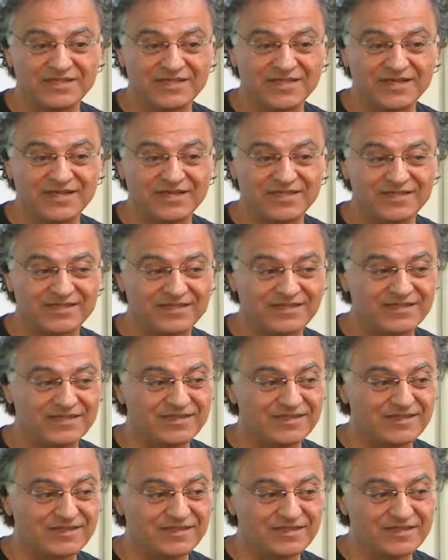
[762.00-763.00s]

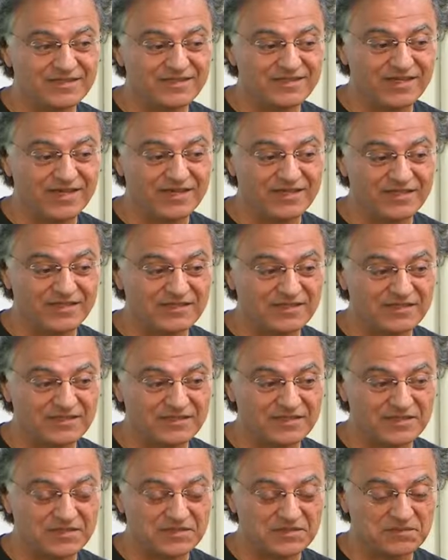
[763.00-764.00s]
Um, and,
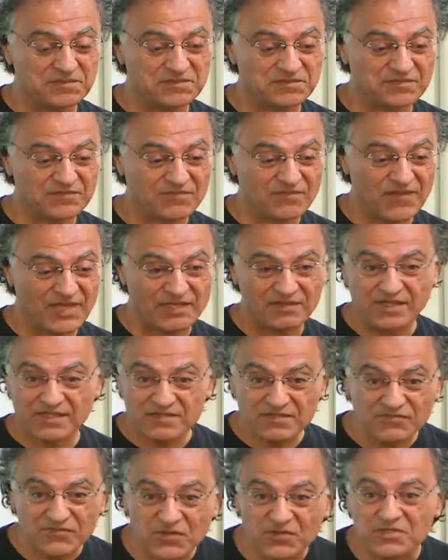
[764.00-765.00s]
uh, and there's,
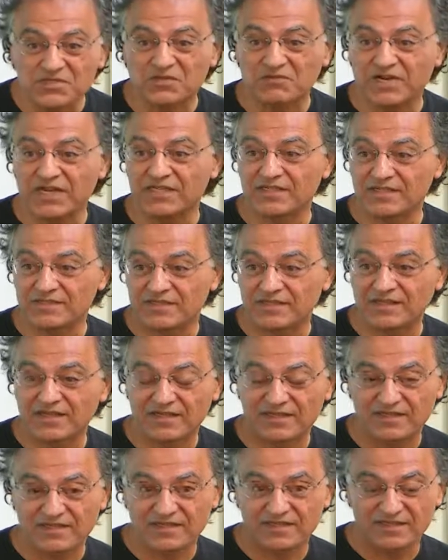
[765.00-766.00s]
of course, great ex
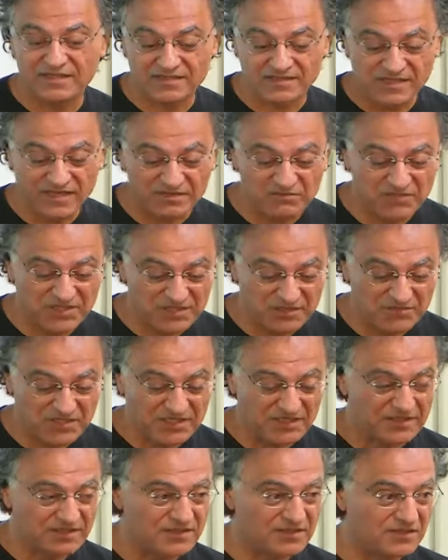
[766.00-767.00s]
excitement
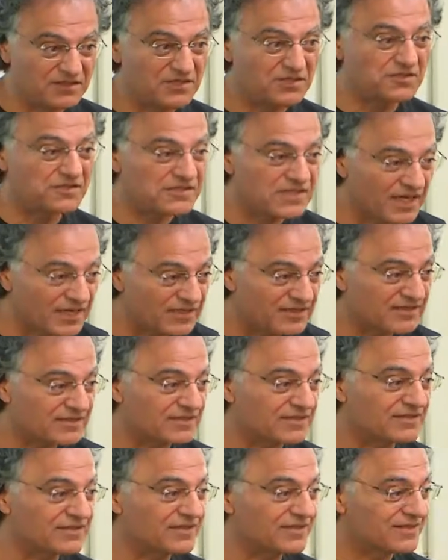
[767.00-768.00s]
among
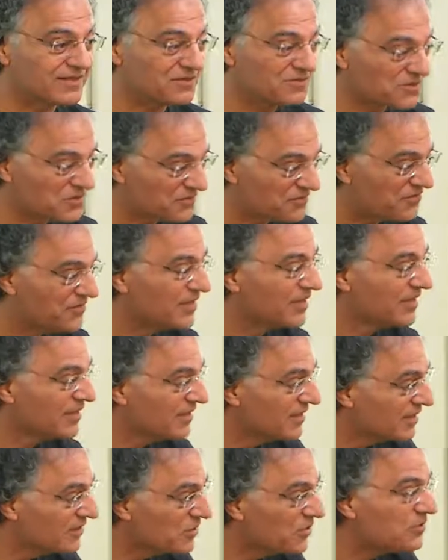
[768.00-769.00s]
neuroscientists in terms of
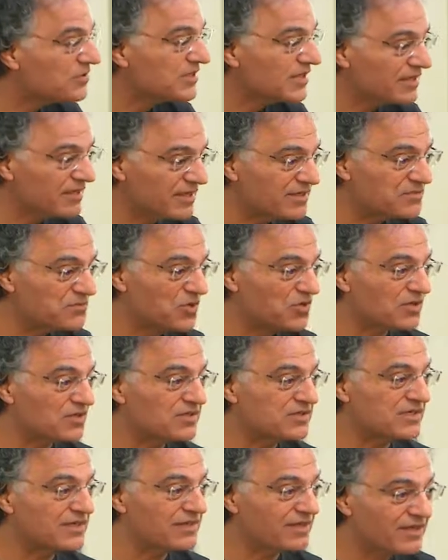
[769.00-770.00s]
using these
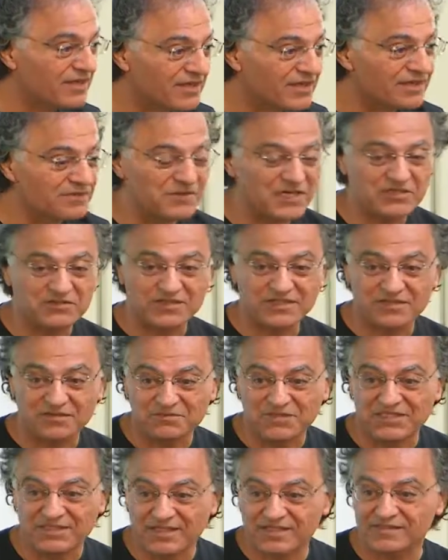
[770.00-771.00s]
models and thinking about them.
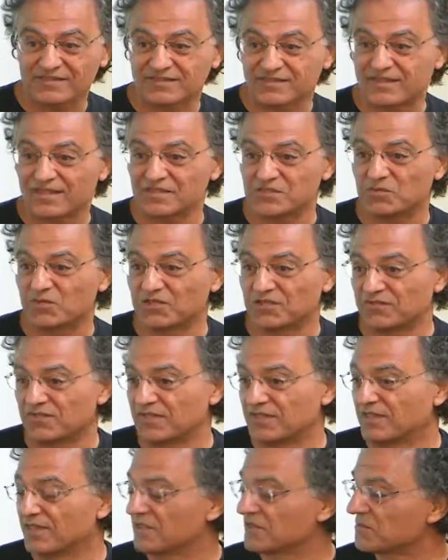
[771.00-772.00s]
That's, that's one of the
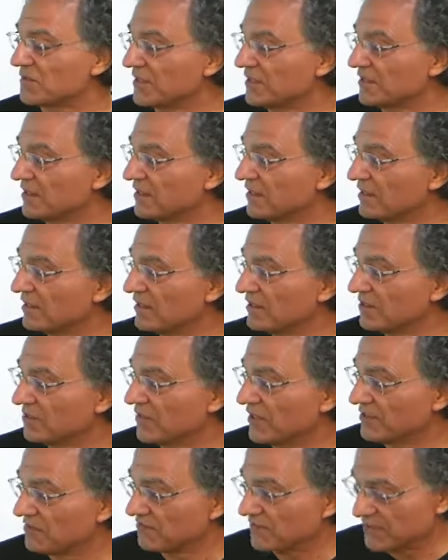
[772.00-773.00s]
things we'll,
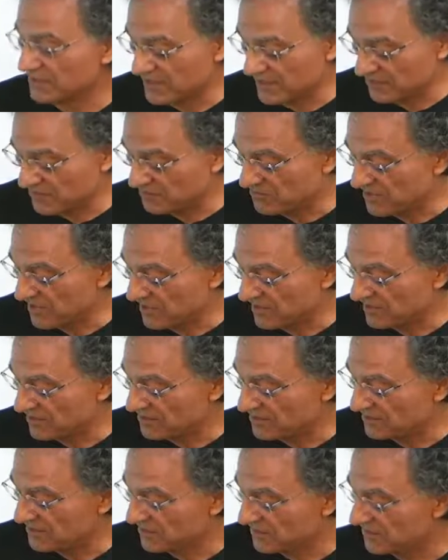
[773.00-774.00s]
we'll try to bring
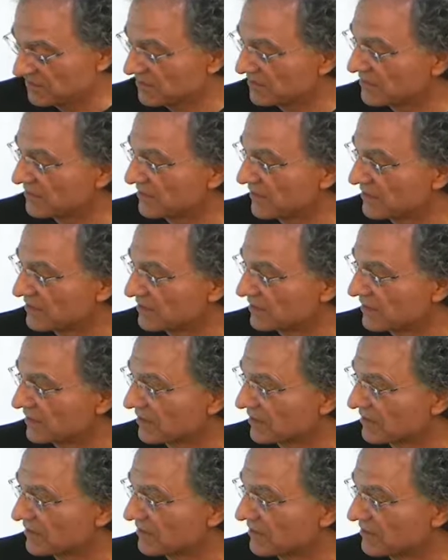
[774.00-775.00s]
into to this, uh,
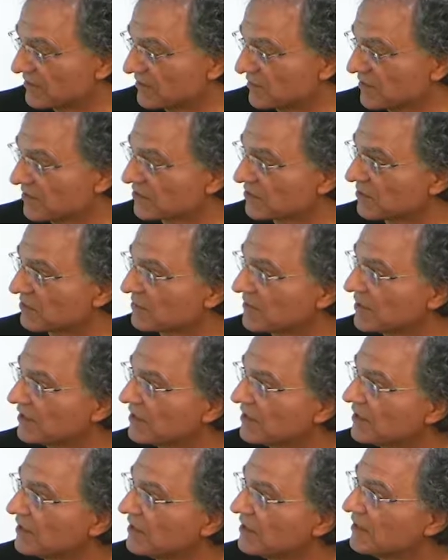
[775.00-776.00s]
this workshop.
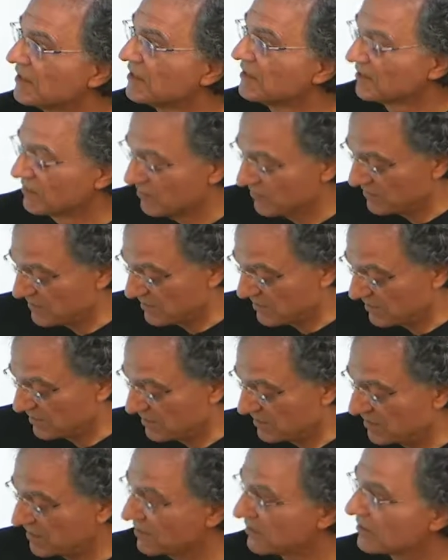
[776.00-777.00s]
Oops,
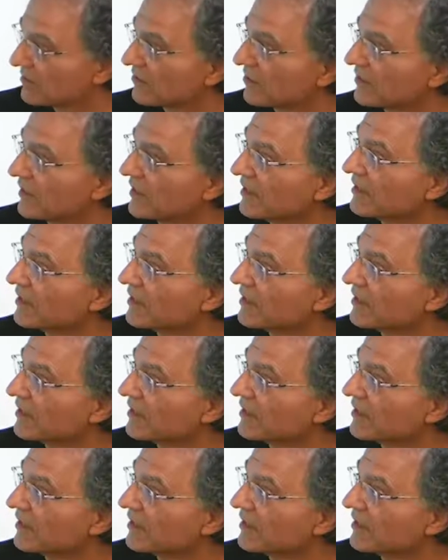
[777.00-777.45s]
sorry.